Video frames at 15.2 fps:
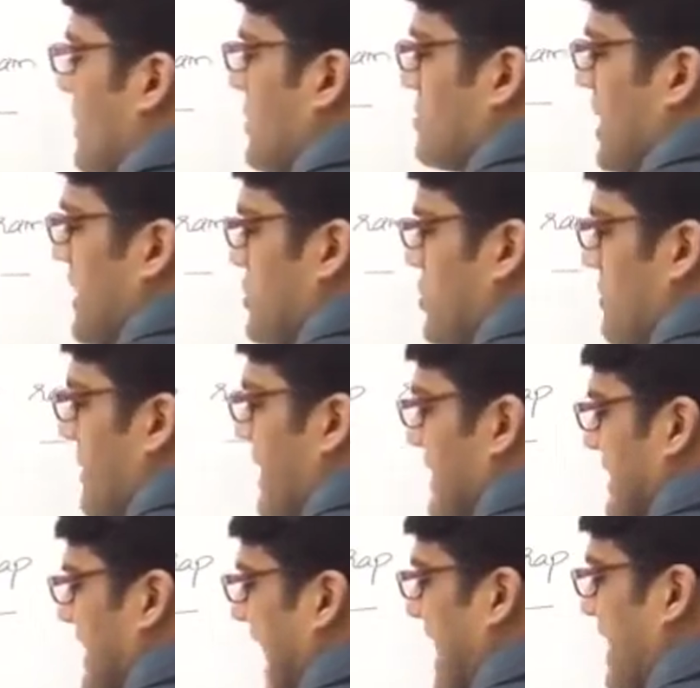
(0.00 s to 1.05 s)
So I should
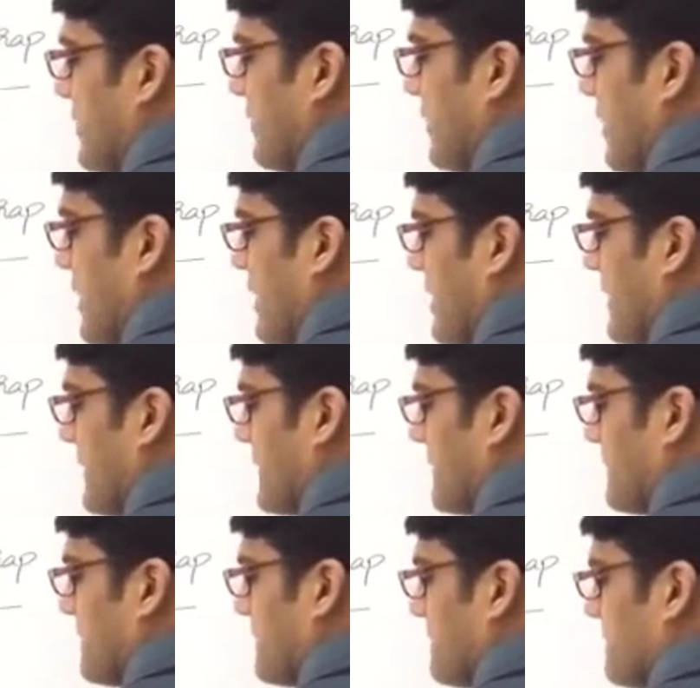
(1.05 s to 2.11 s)
bring that word
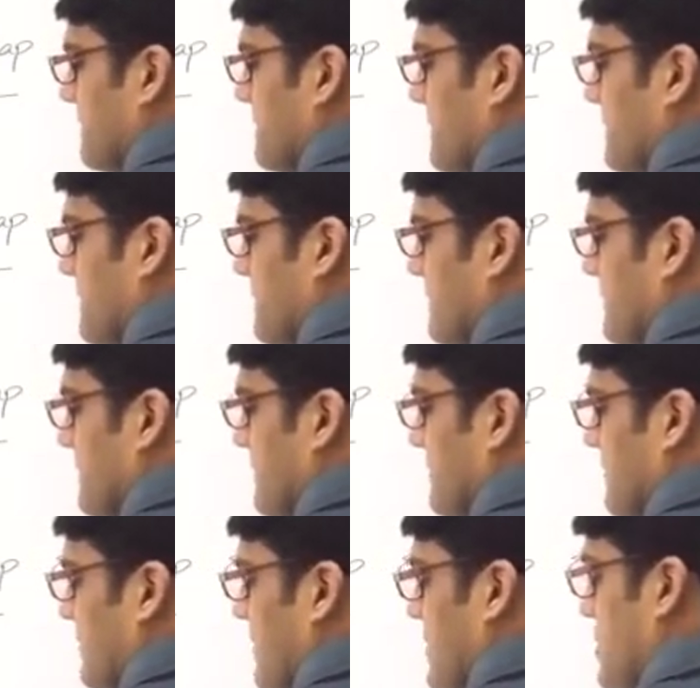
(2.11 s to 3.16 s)

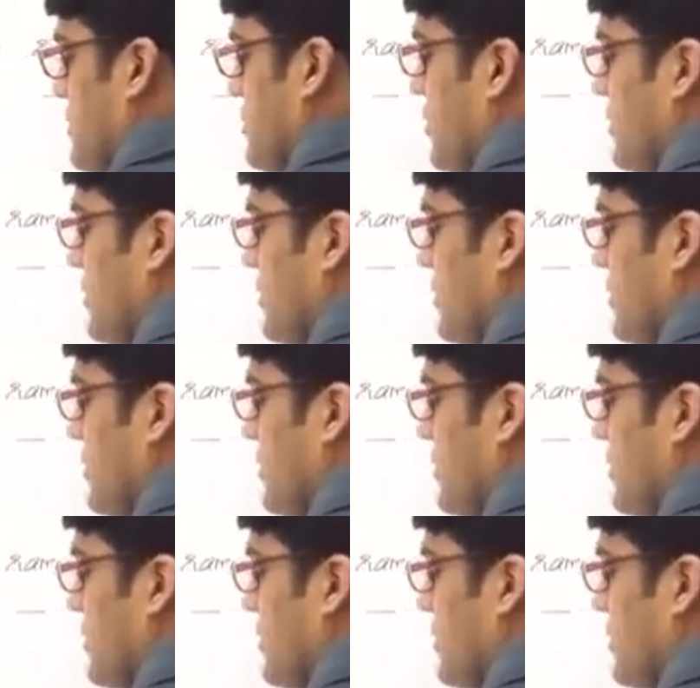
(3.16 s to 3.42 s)
which is